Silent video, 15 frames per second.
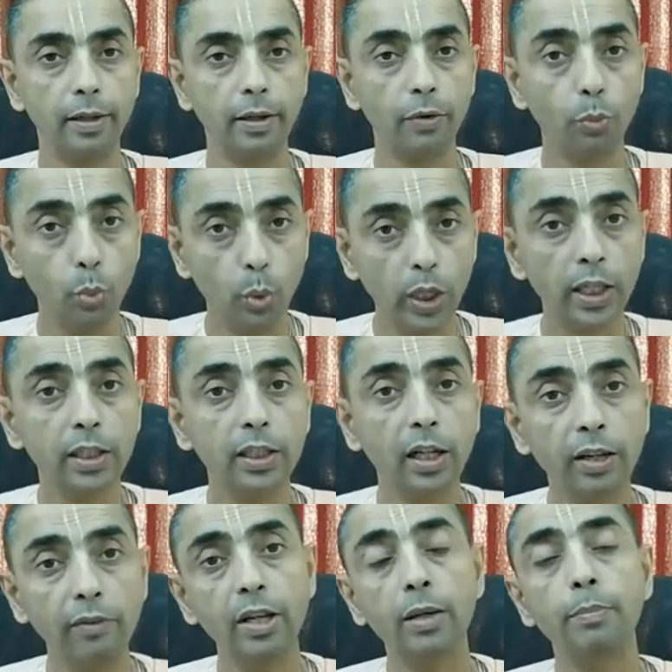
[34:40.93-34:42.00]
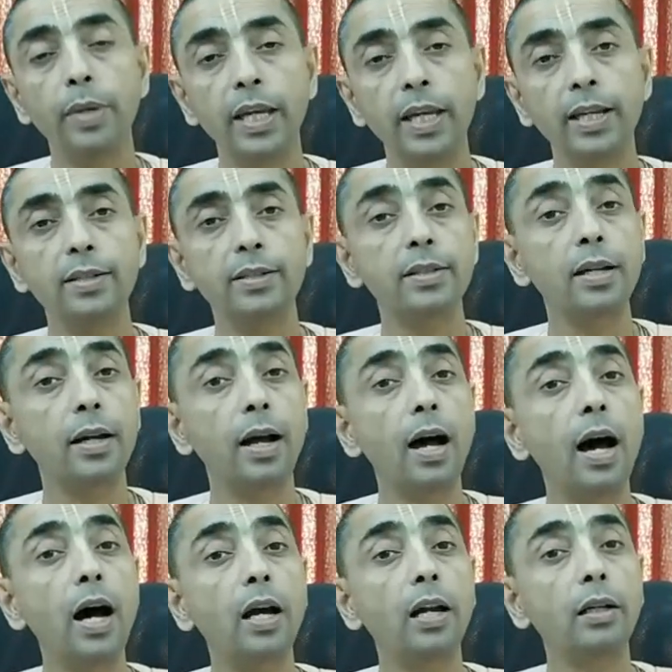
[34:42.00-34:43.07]
we the living beings
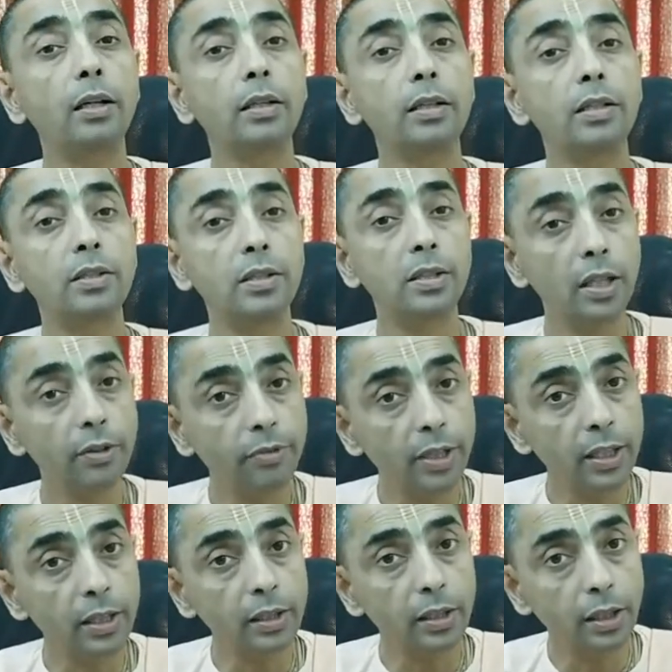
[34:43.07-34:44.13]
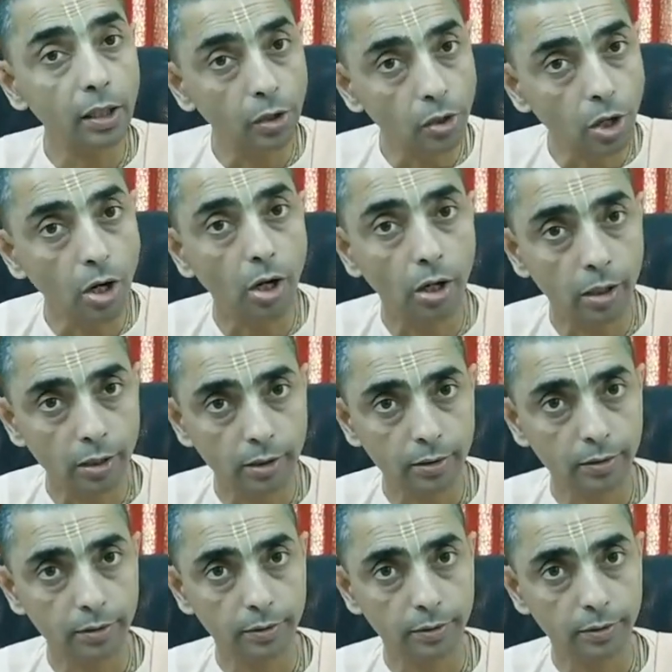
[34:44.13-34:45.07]
are serving the Lord,